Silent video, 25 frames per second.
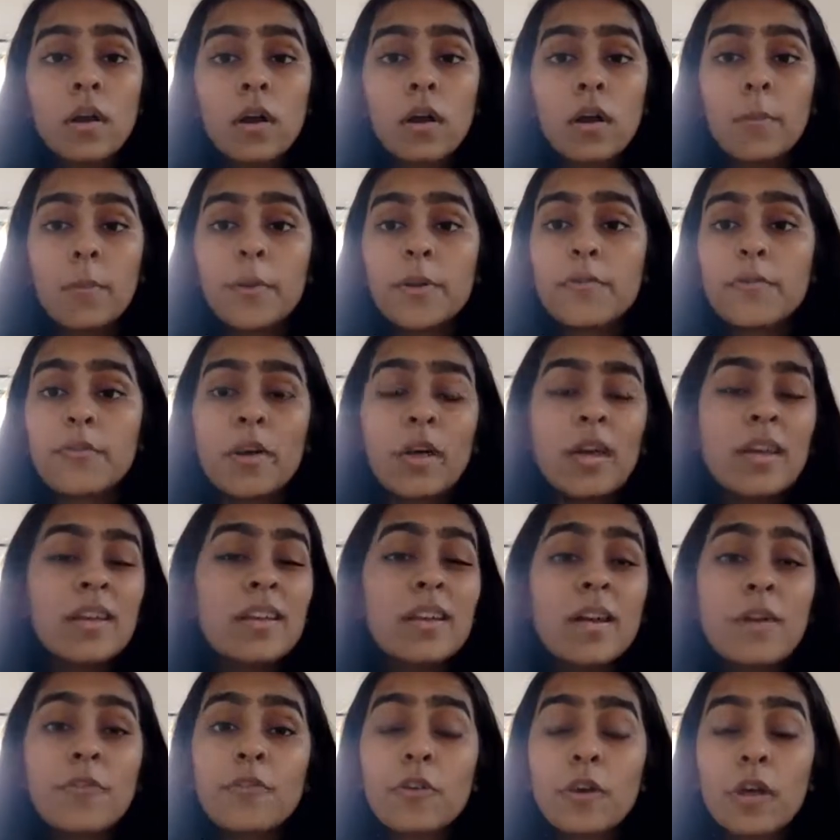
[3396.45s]
But
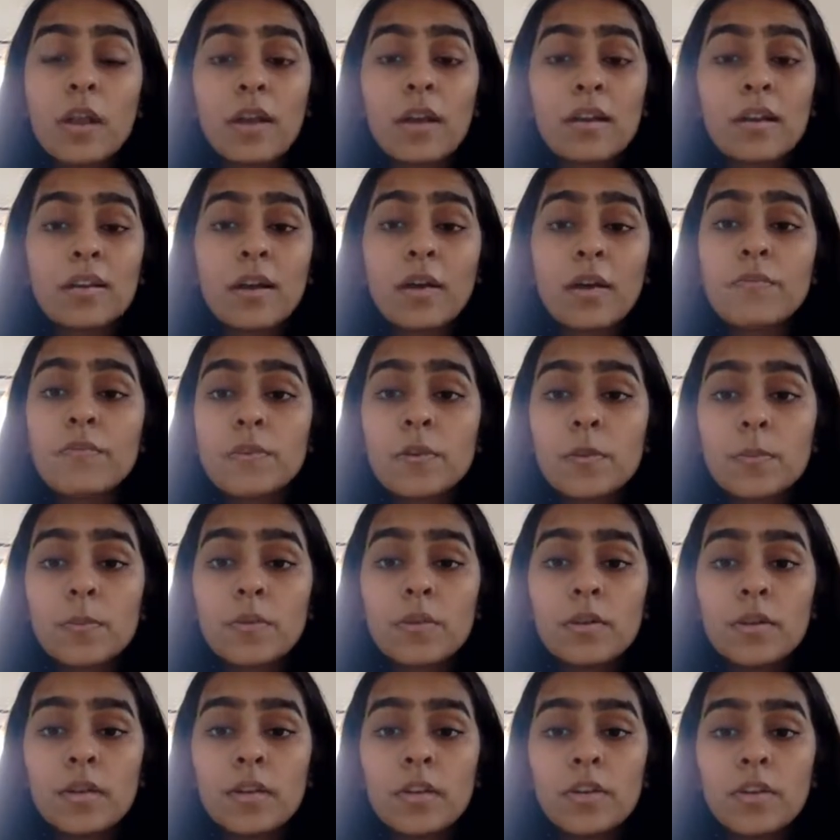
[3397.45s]
if you're
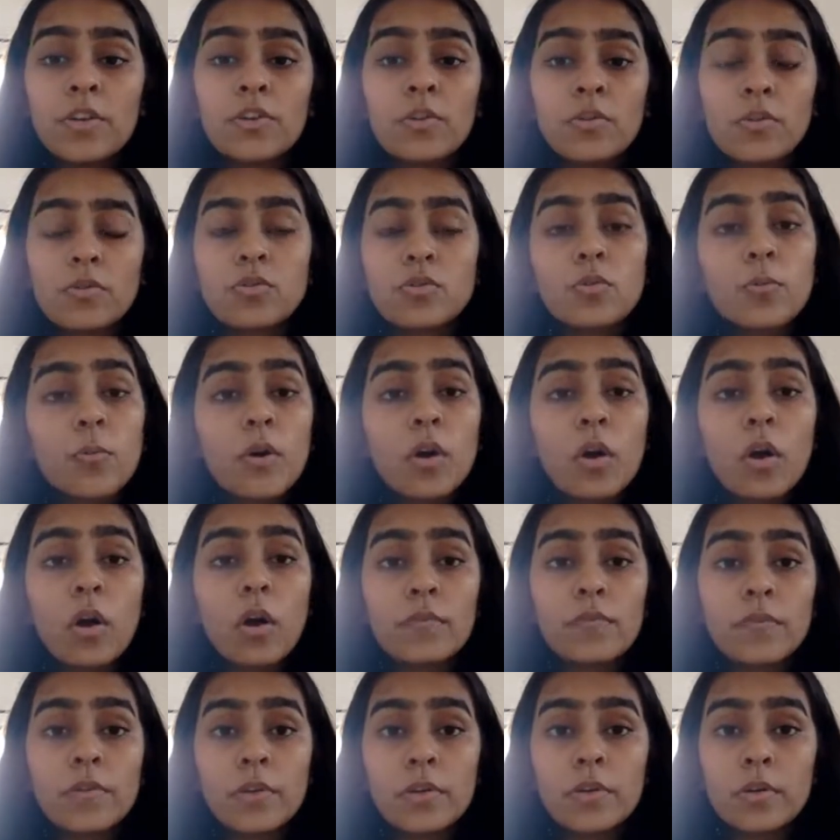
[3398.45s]
uncomfortable and you're super
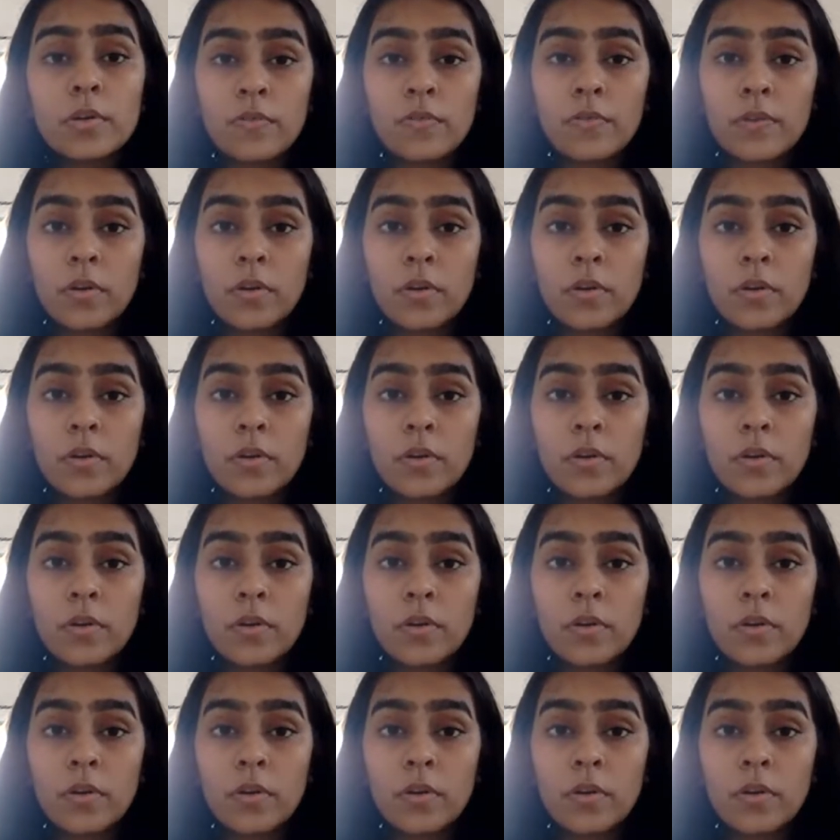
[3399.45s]
confident of